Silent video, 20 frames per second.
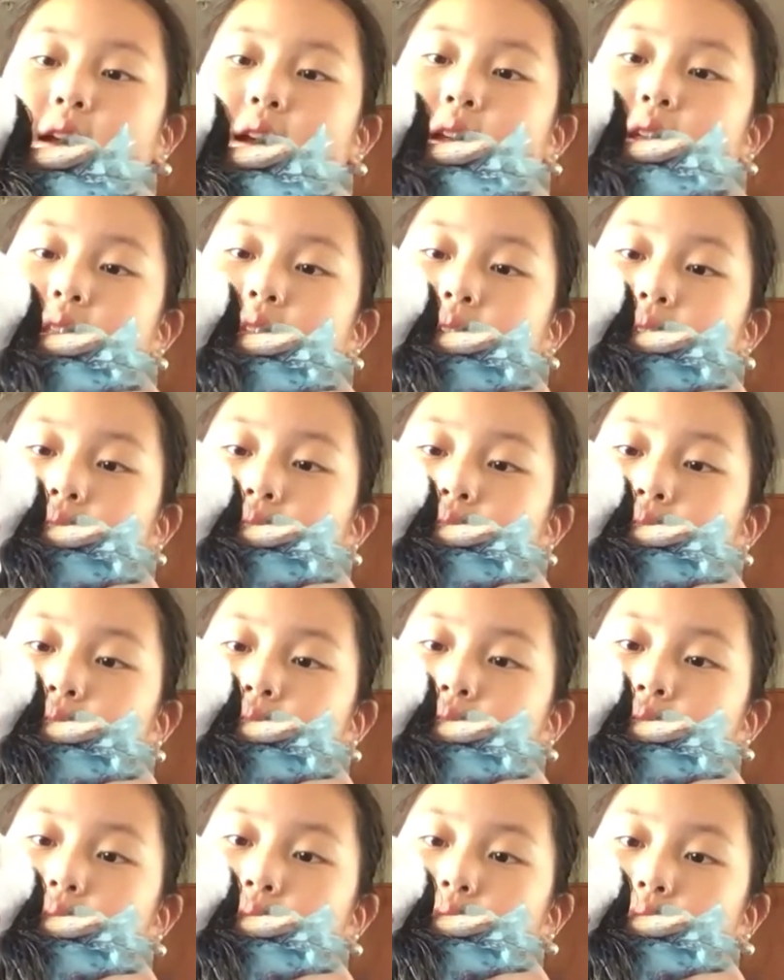and I can
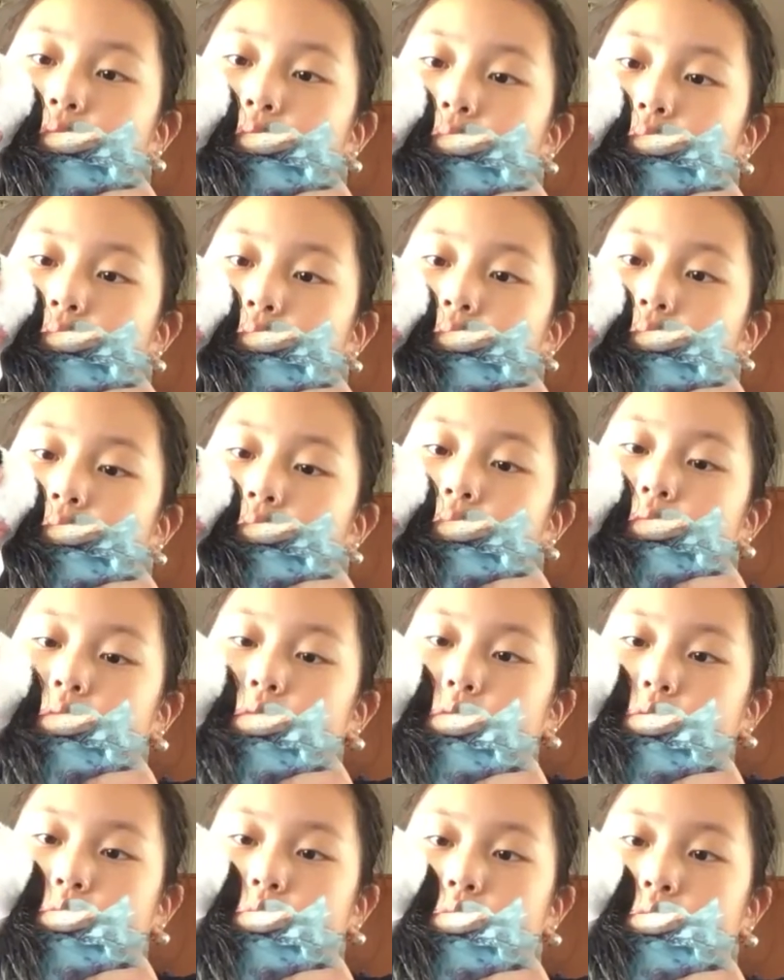take off her hat. I
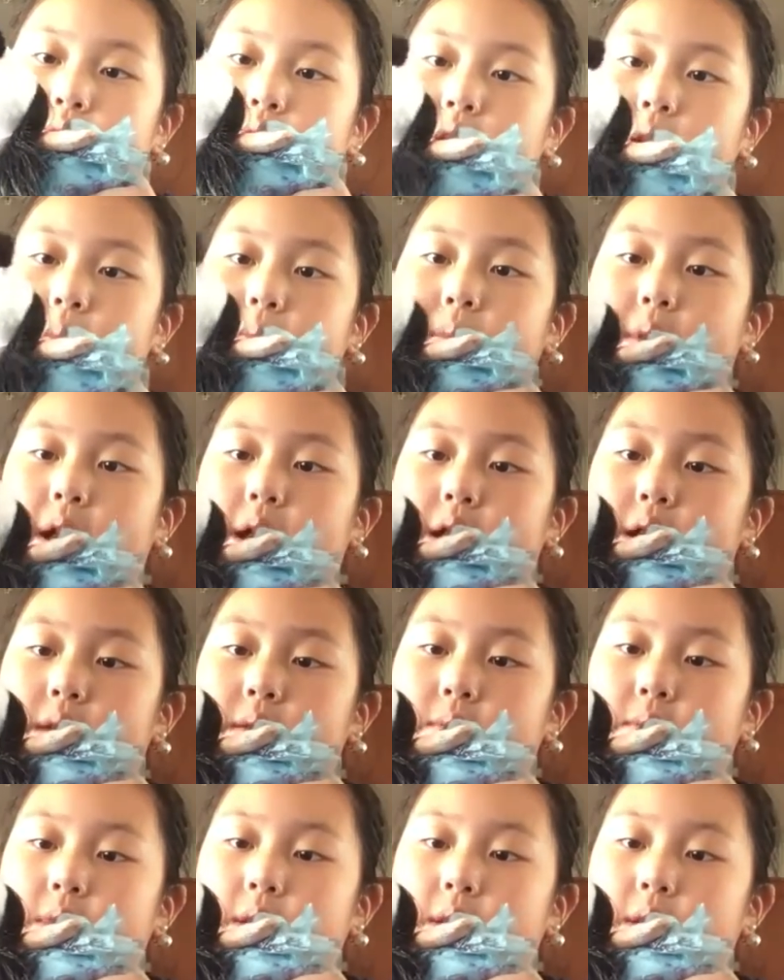think I might.